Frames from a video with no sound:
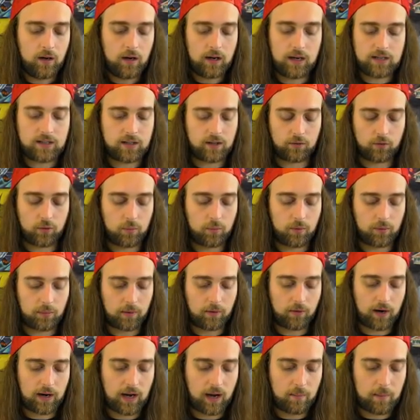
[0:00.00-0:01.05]
he's in the room with
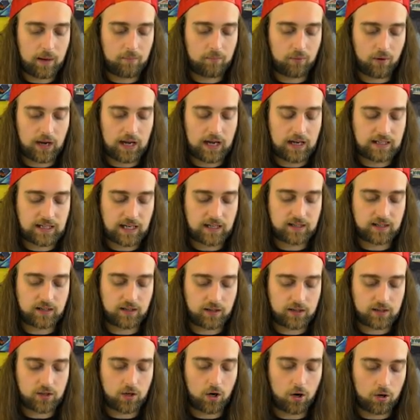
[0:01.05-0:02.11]
me right now, me and Brady
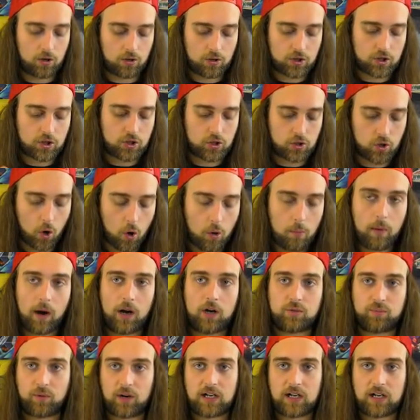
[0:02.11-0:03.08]
tested this card so much.